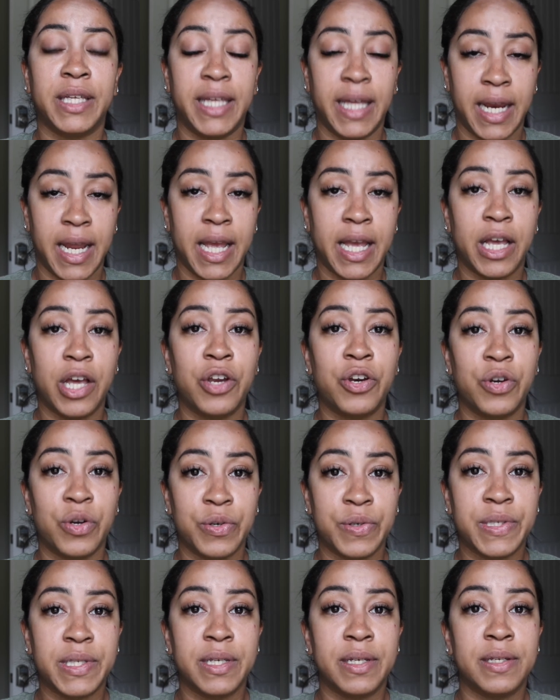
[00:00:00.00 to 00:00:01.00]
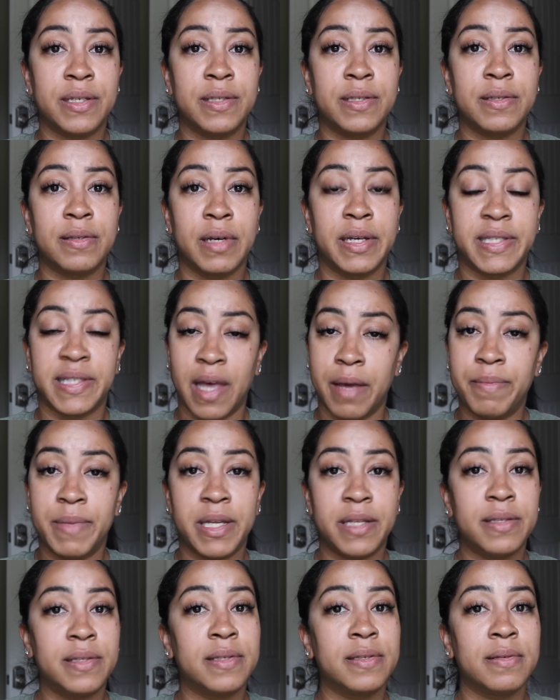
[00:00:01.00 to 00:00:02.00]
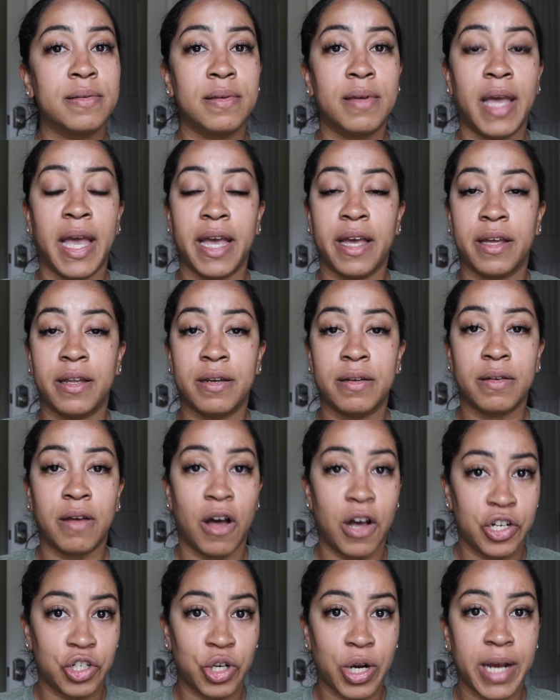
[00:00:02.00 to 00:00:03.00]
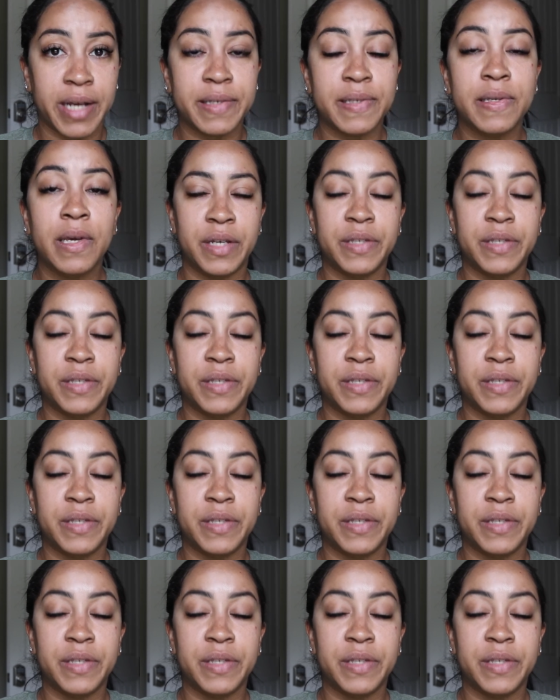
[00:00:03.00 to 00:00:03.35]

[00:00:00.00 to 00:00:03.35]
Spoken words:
getting nurses assignments and contracts.